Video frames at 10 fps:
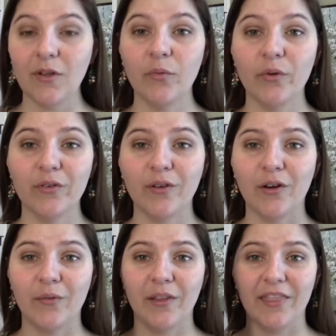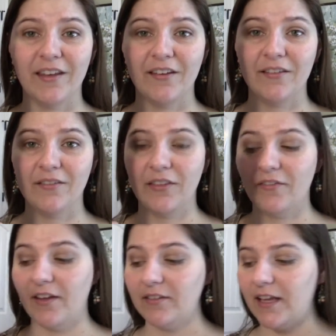We'll start with the
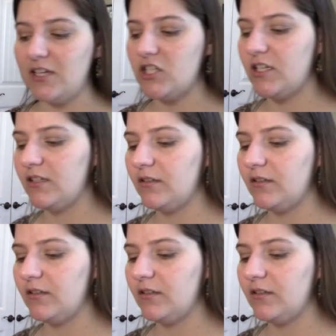foundation.